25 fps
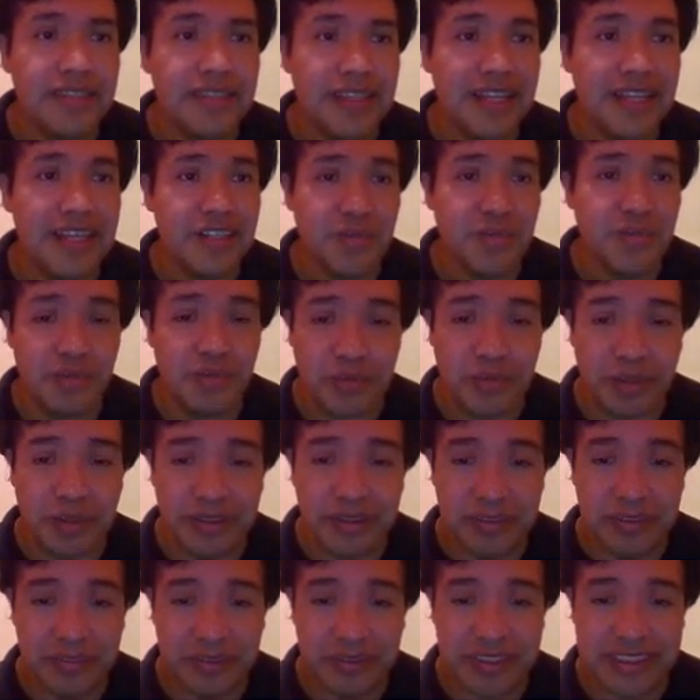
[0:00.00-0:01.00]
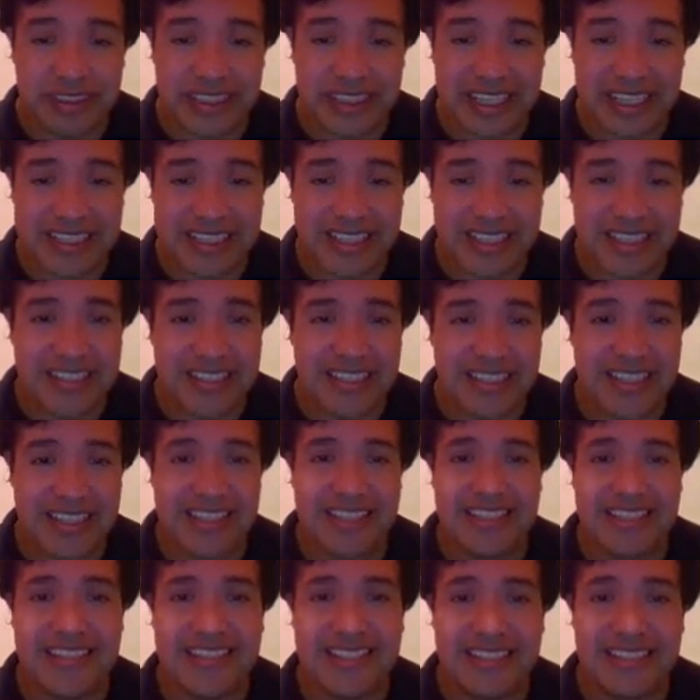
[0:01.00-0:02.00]
let's move on to the
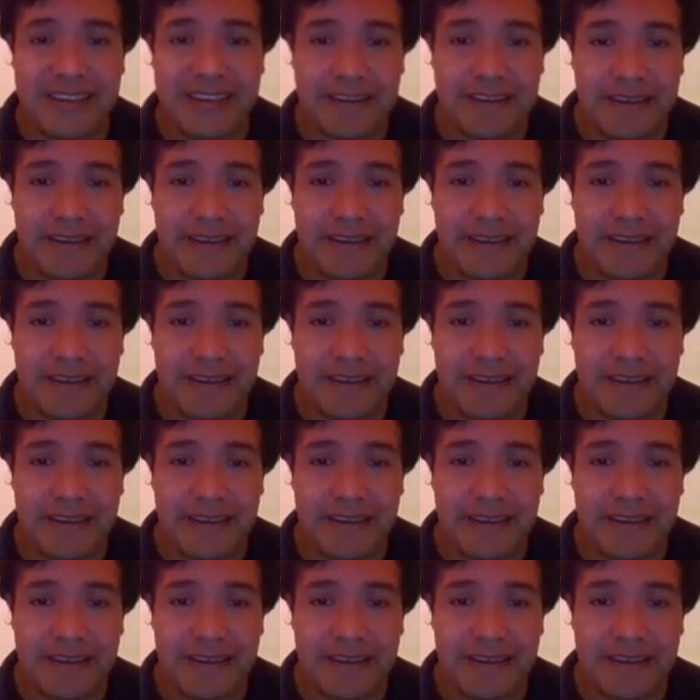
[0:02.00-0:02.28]
exercises.